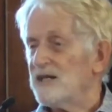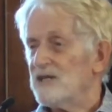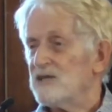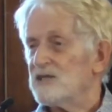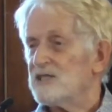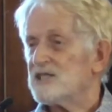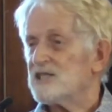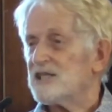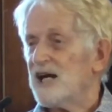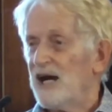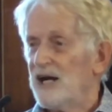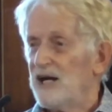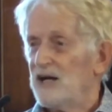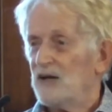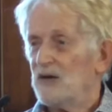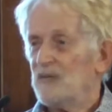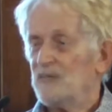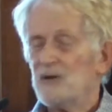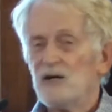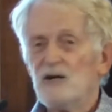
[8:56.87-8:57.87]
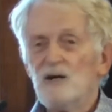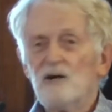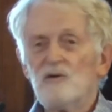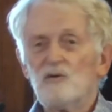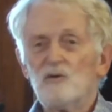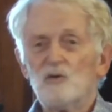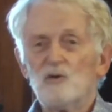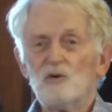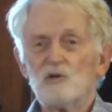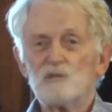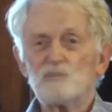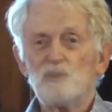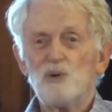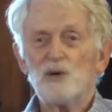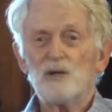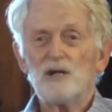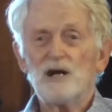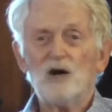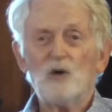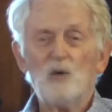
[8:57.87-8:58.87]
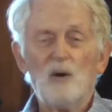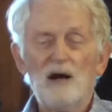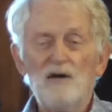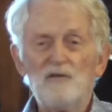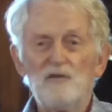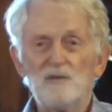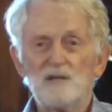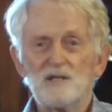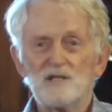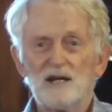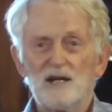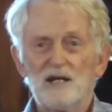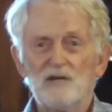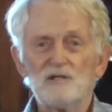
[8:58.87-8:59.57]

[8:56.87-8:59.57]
Its tail was pointing away from the sun.